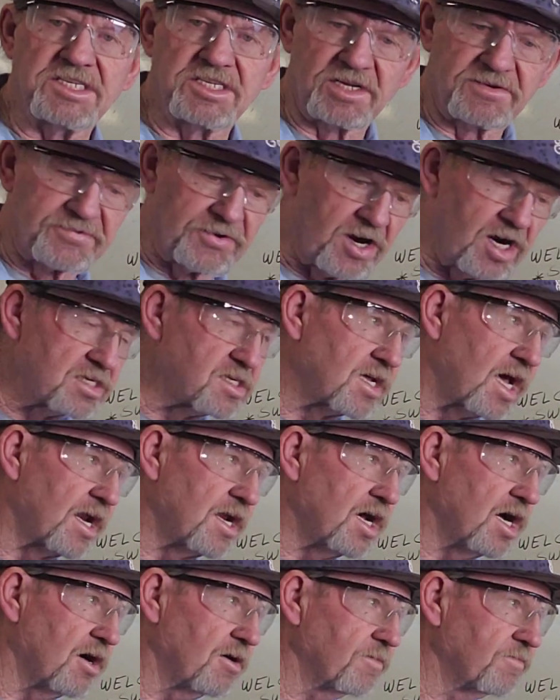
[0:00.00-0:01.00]
As far as I
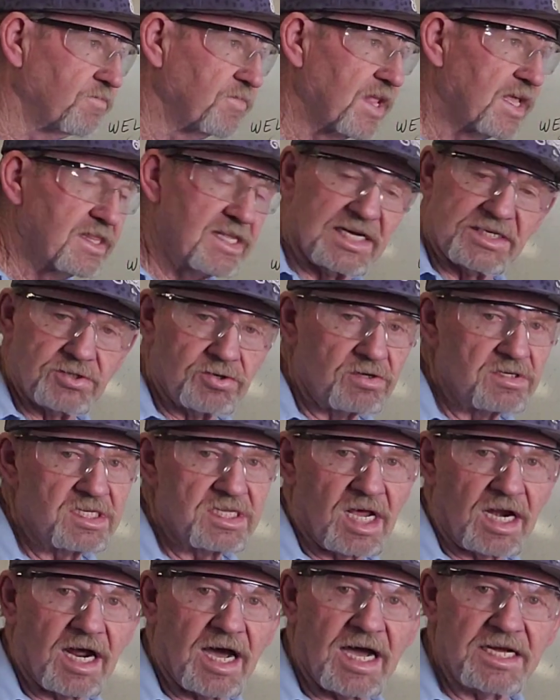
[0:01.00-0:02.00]
know, that's the only
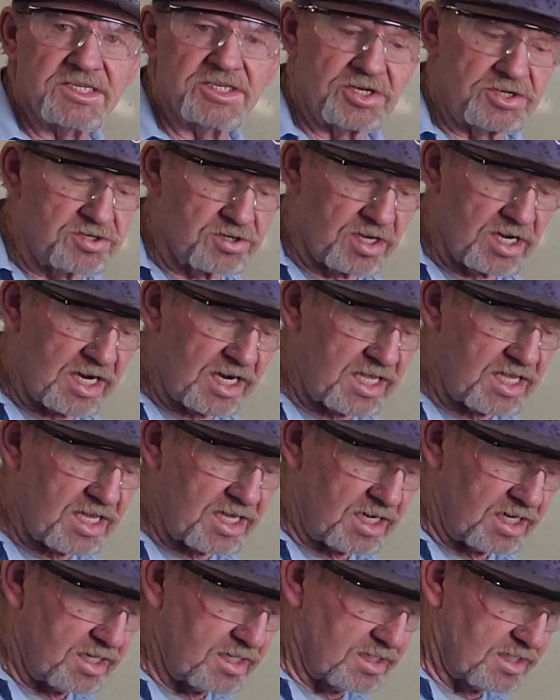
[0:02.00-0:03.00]
set of eyes that you're going to
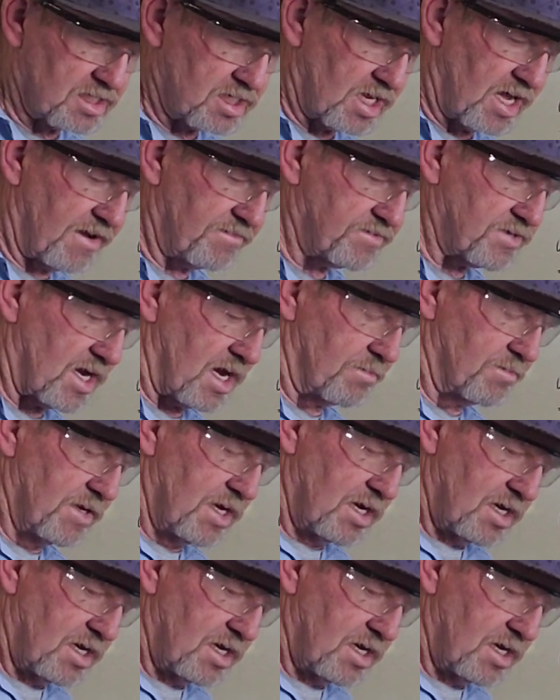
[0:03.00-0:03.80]
get in this lifetime.